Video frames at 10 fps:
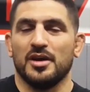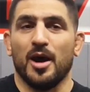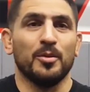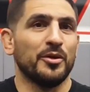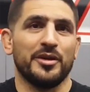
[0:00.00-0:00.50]

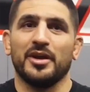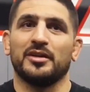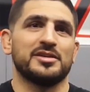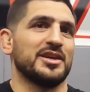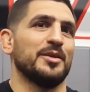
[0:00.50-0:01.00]
I'm learning
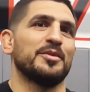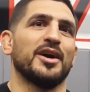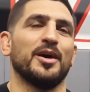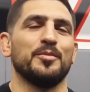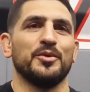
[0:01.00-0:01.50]
at the same
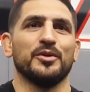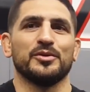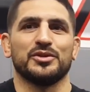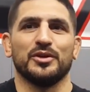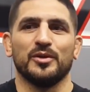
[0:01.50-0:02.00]
time, you know,
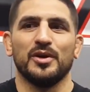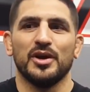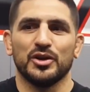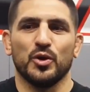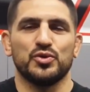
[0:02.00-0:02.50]
so
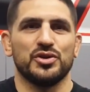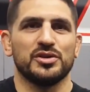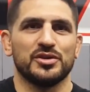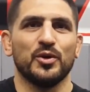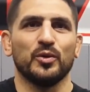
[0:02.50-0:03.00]
coaching
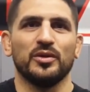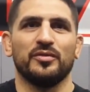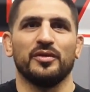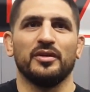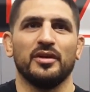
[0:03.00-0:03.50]
is a whole
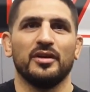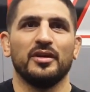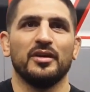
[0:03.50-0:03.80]
different